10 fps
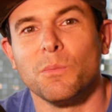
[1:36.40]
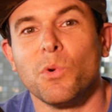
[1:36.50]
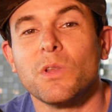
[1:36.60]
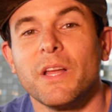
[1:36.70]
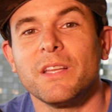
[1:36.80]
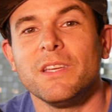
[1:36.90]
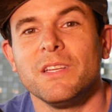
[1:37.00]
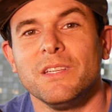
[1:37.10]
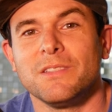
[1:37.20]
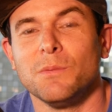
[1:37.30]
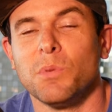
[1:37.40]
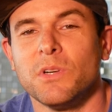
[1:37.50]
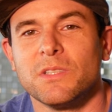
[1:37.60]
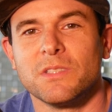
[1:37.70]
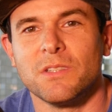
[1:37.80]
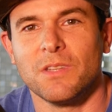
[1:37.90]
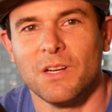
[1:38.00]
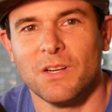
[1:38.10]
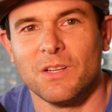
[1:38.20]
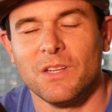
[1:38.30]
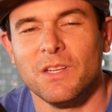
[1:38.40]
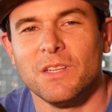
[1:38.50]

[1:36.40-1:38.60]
the more likely it is the bird is still there.